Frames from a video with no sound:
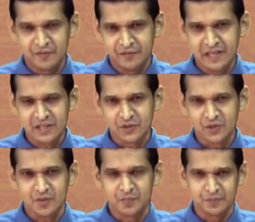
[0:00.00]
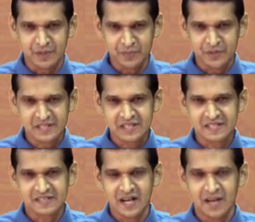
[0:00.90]
We know
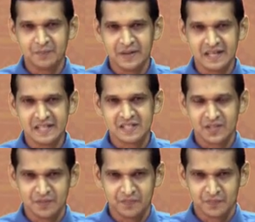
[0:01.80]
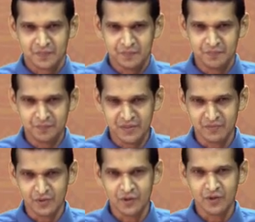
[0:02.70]
prepositions are placed
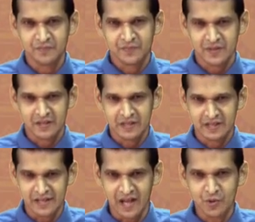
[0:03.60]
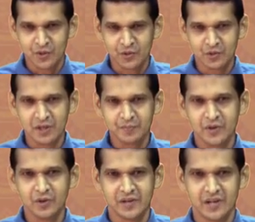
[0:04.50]
before a noun or a
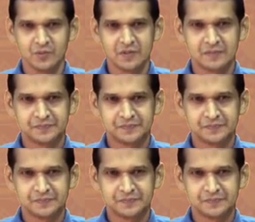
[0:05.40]
pronoun.